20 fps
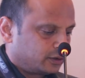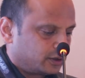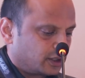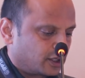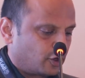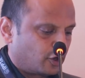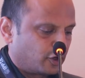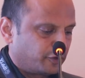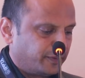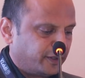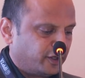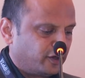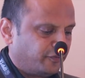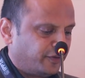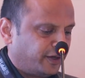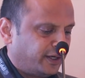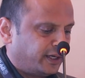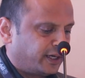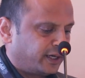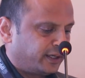The government
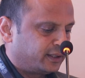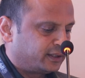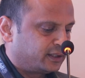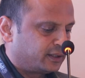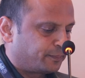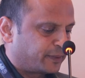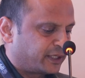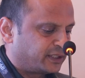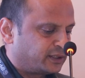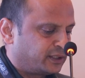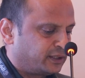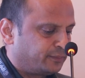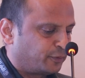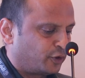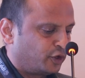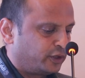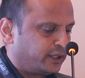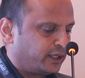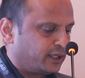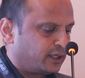of India, under the present
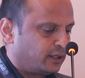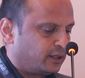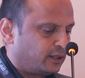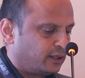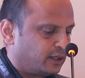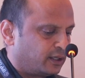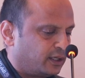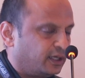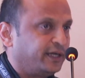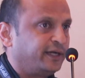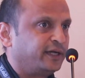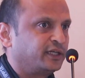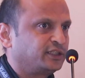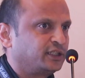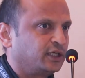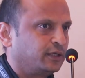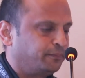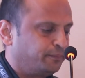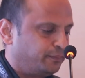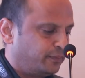political
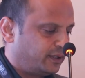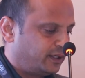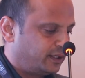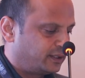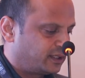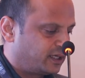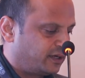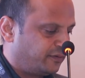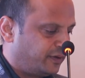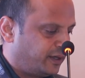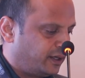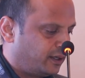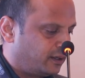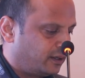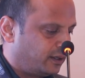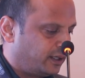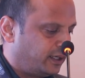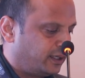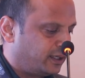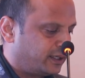leadership, is giving
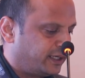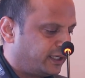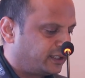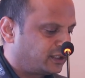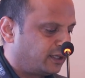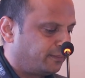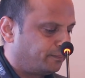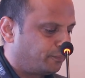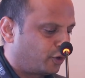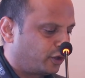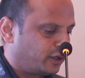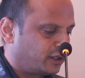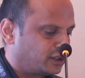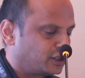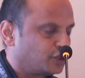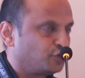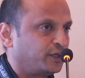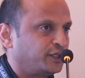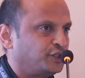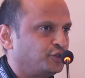increased
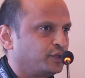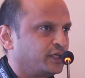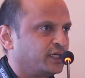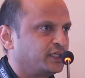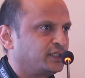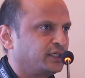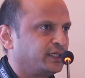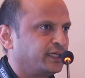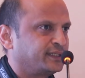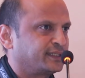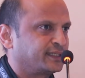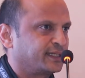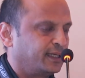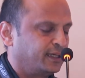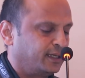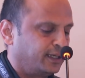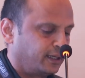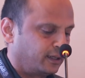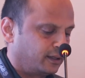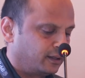importance to education and
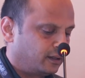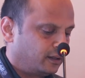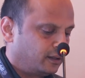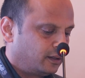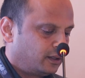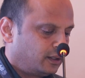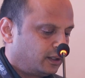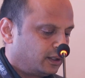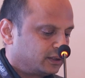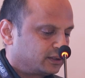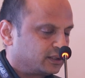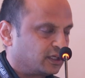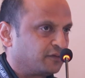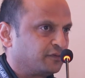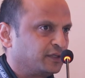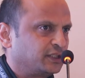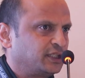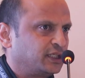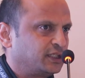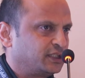skilling.
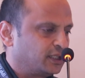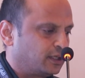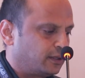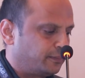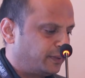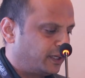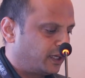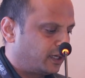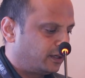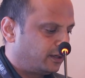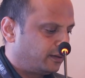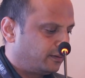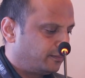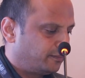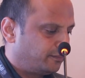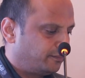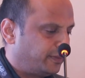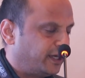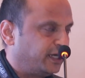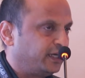Sarva Shiksha
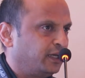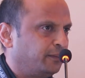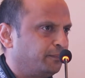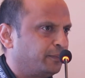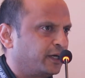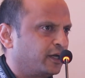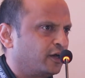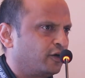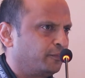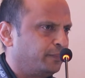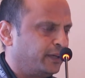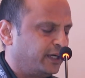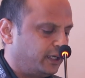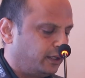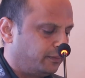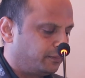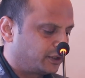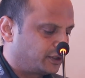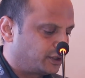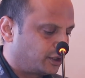Abhiyan, Beti Padhao,
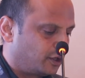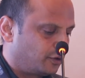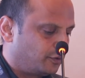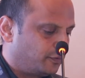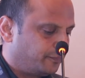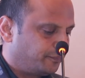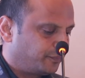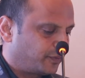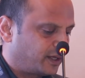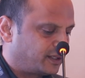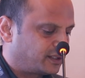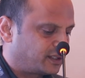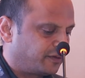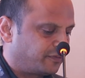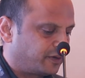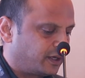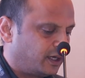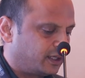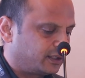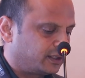Beti Bachao, and
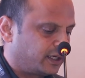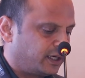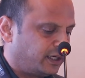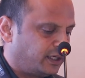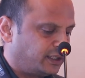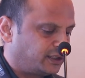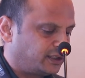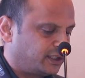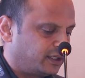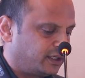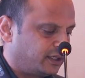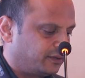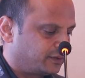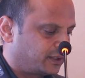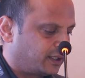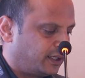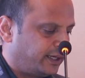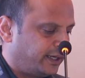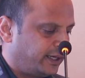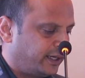several other initiatives
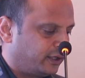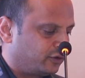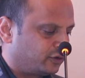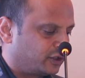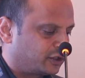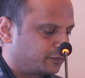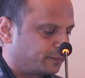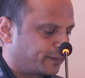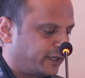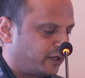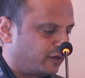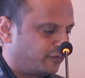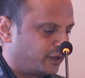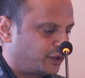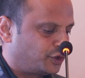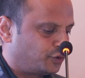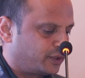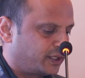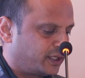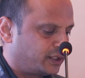are leading to the spread of
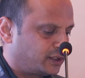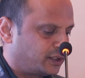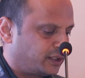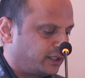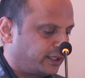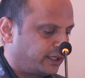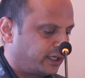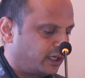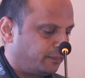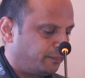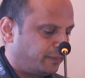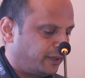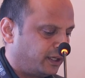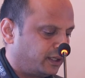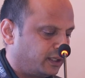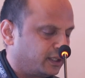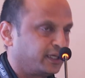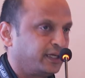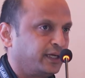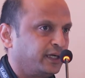education and helping
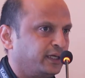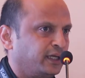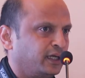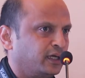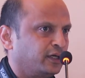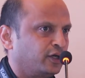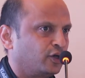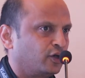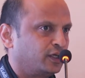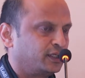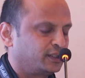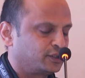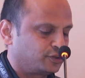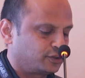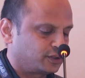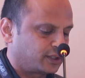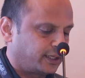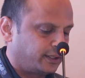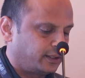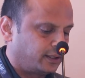in creating a knowledge
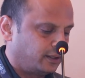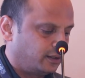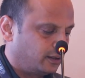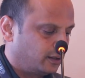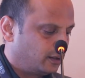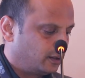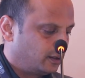society.